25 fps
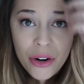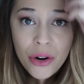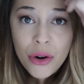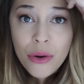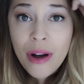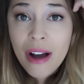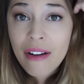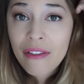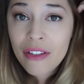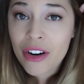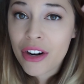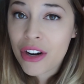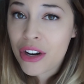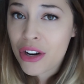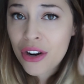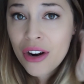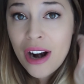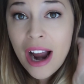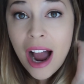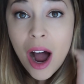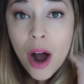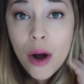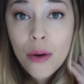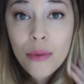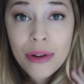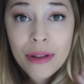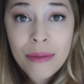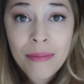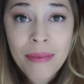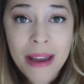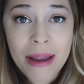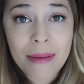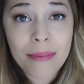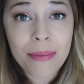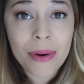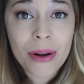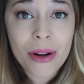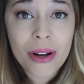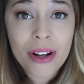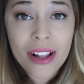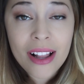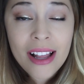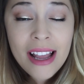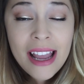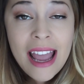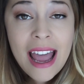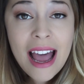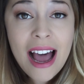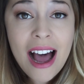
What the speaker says: or whoever you're out with people,